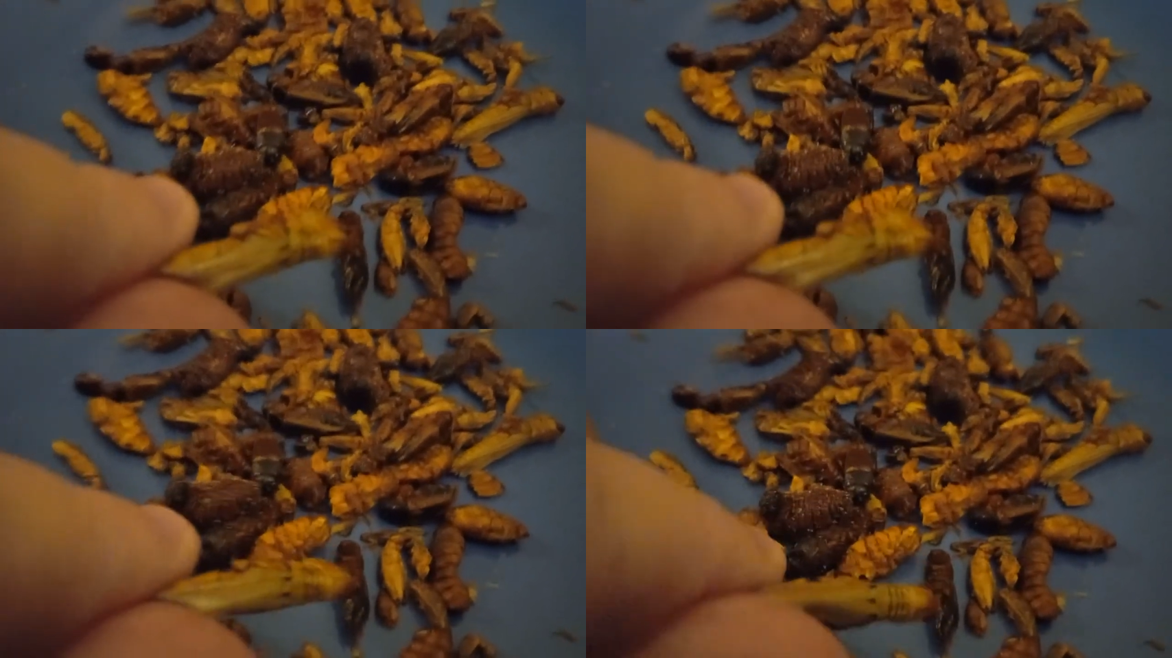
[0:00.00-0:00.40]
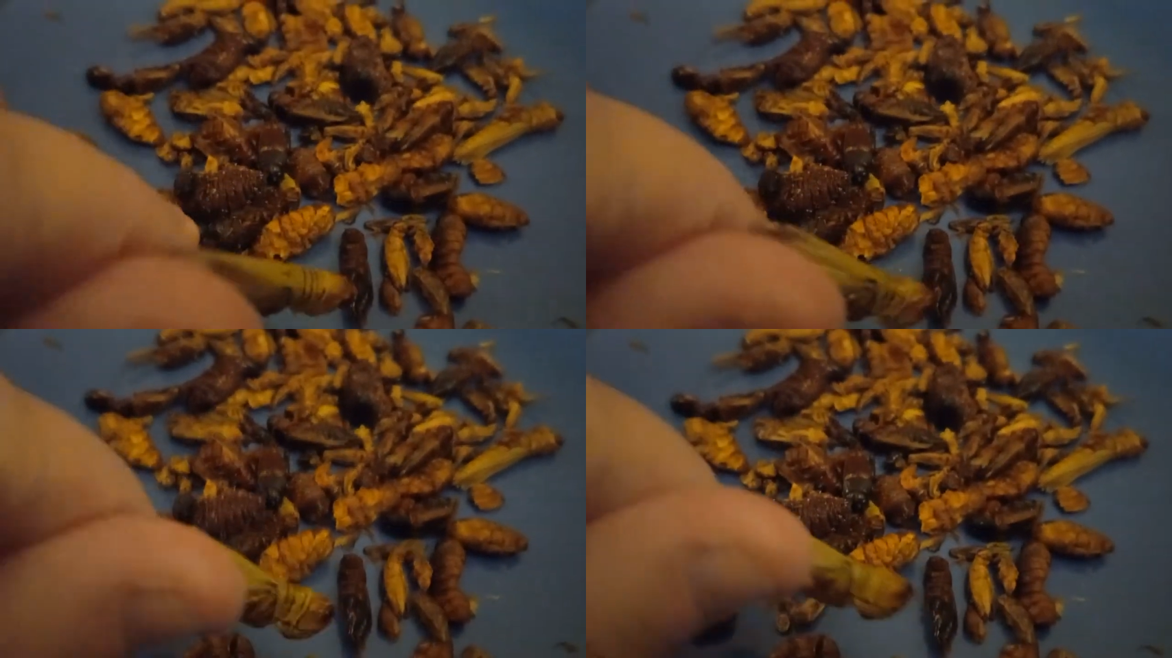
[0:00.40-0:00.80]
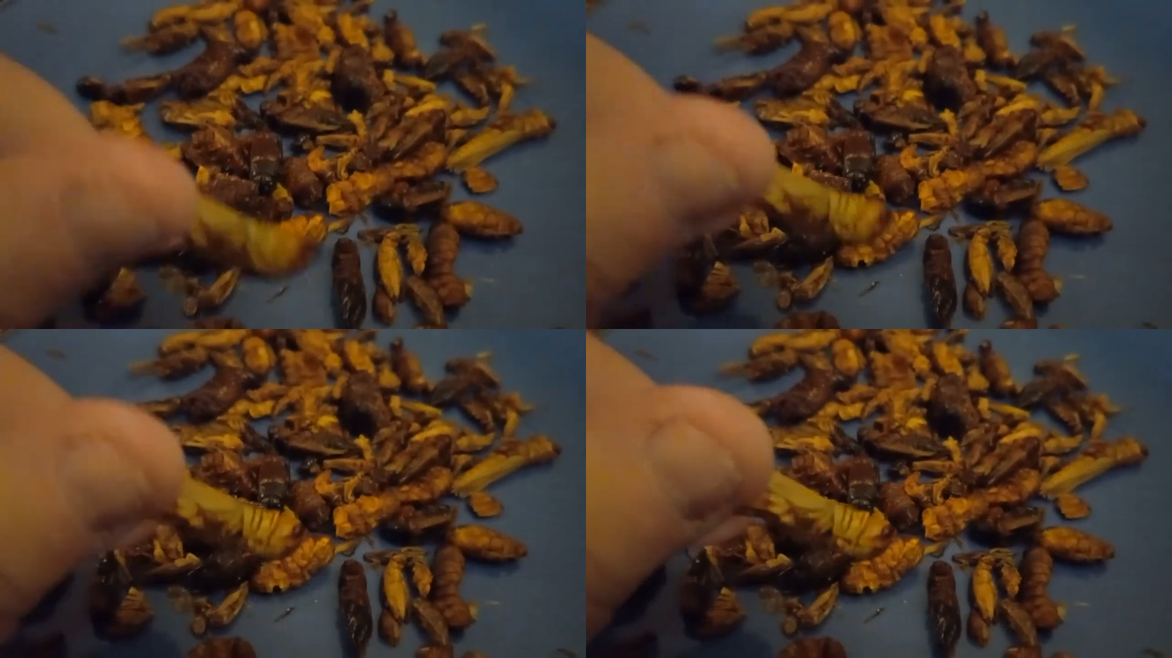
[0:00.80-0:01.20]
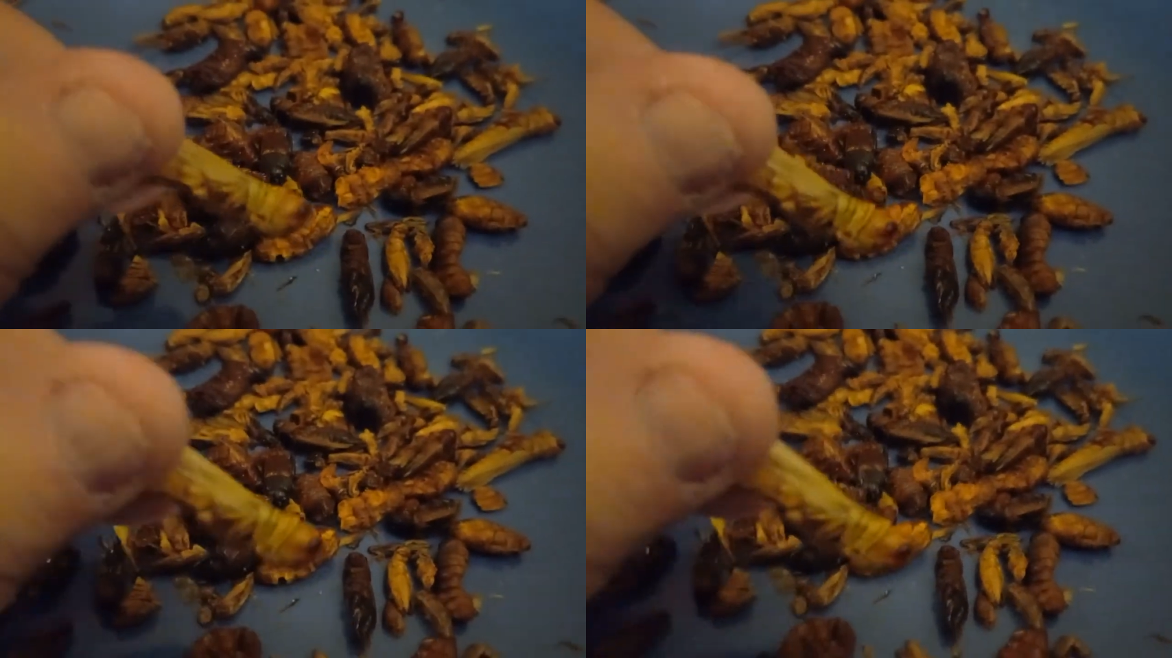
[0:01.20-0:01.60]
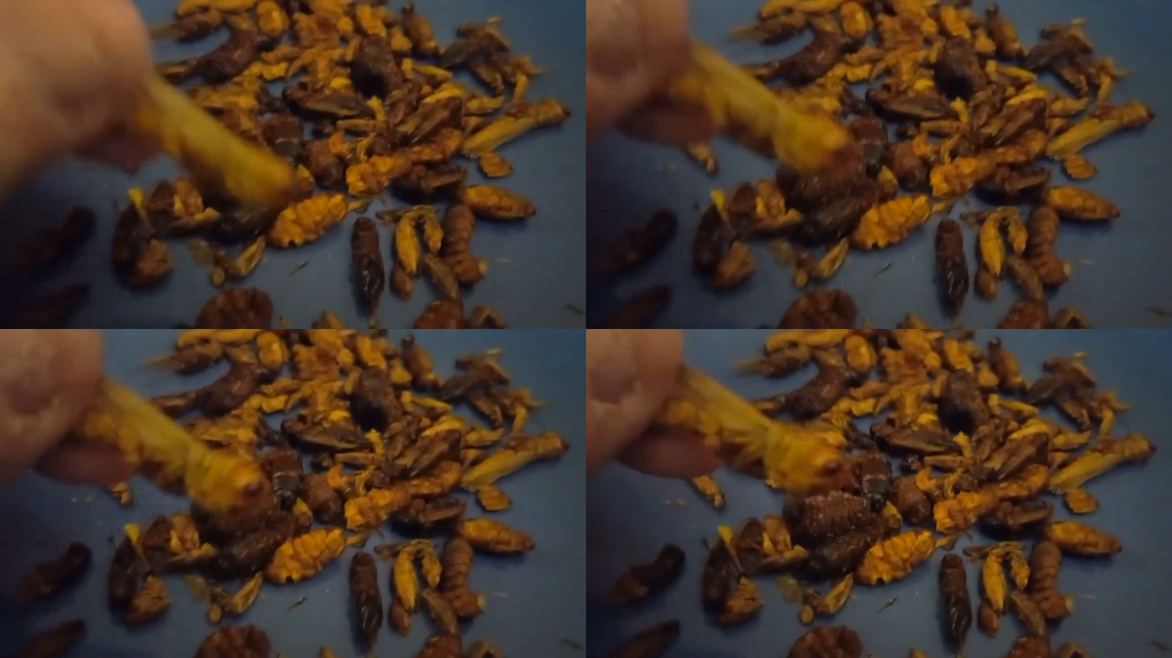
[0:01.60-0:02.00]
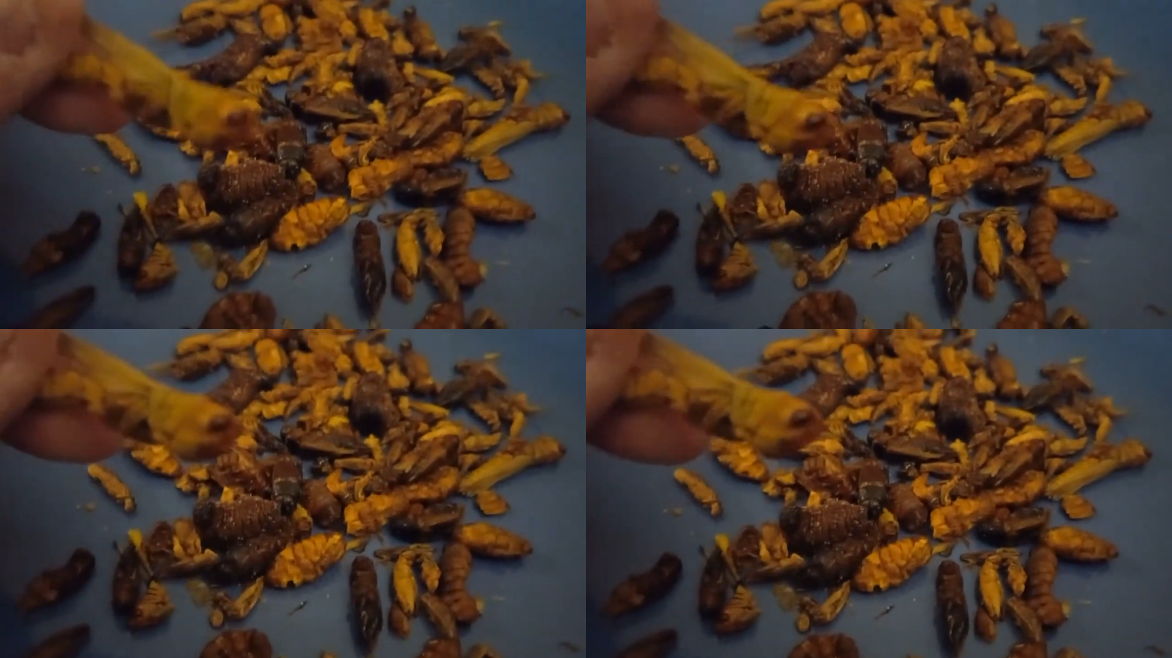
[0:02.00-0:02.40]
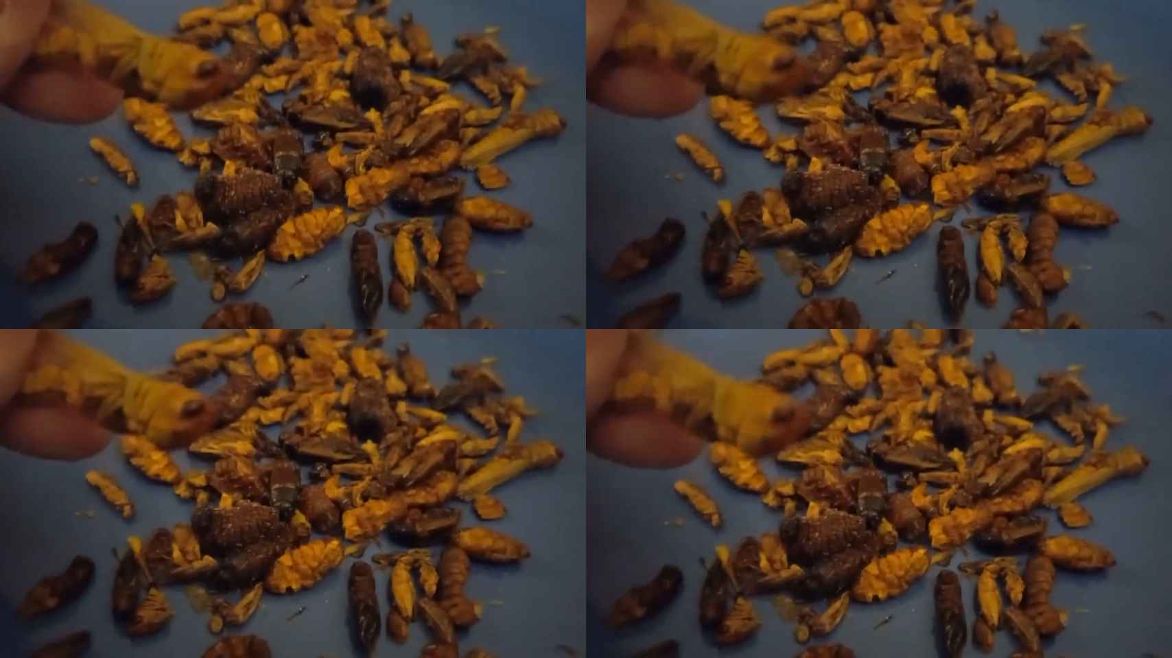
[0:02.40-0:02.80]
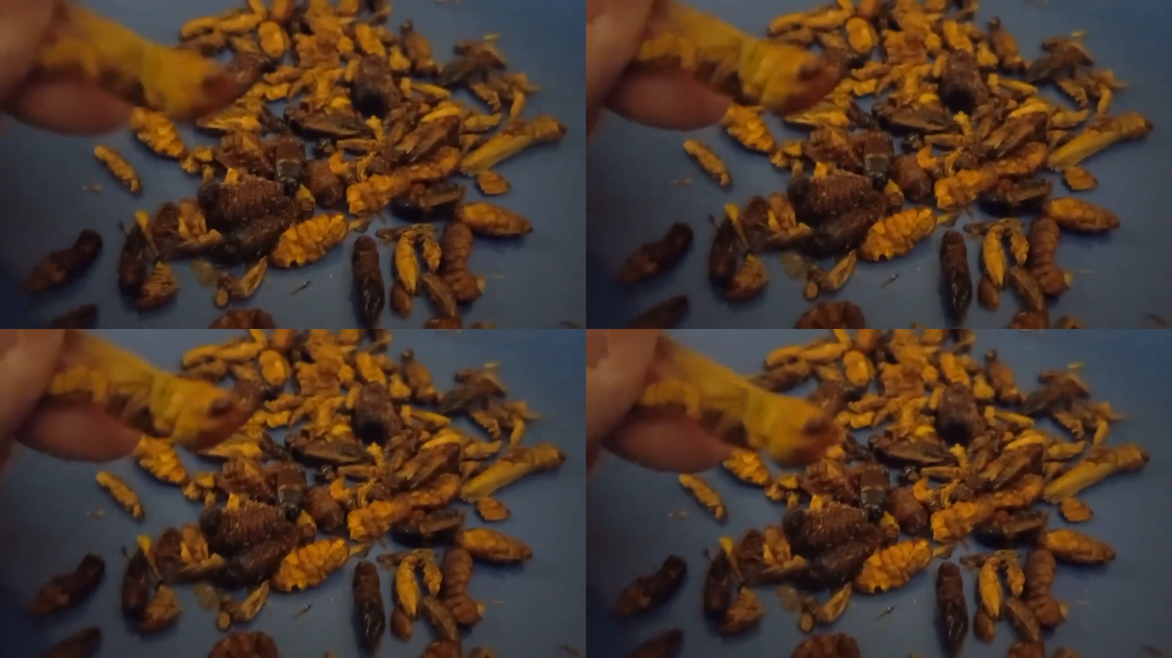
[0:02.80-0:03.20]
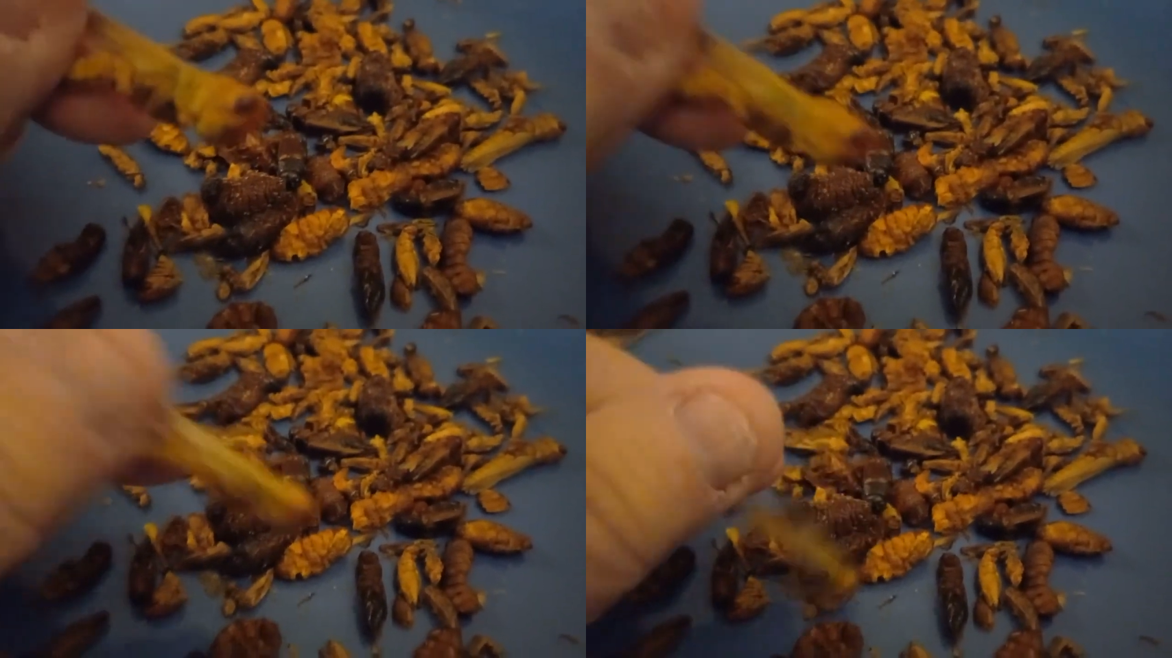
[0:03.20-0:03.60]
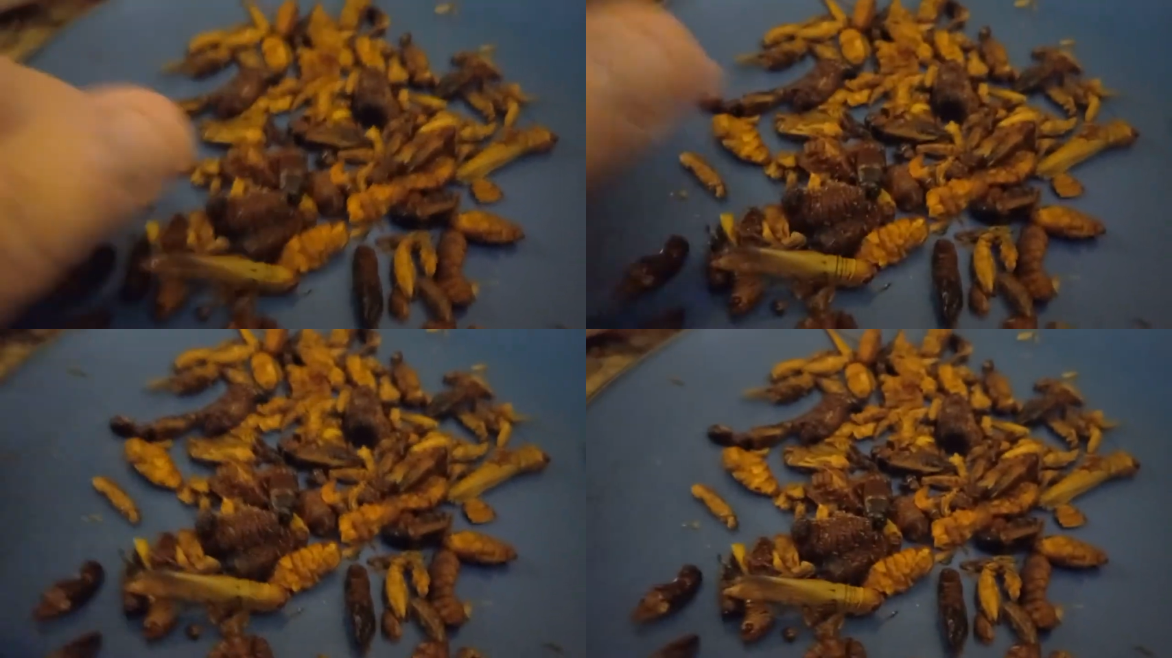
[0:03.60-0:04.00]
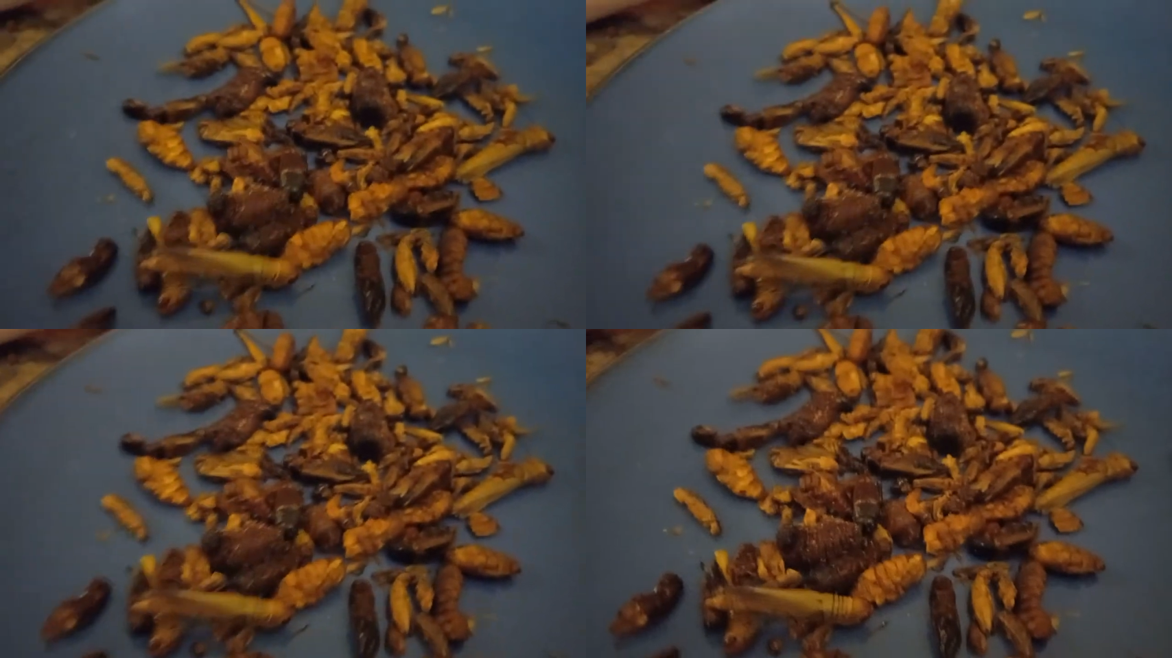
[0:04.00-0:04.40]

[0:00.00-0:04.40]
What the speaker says: [unreadable: no face in view]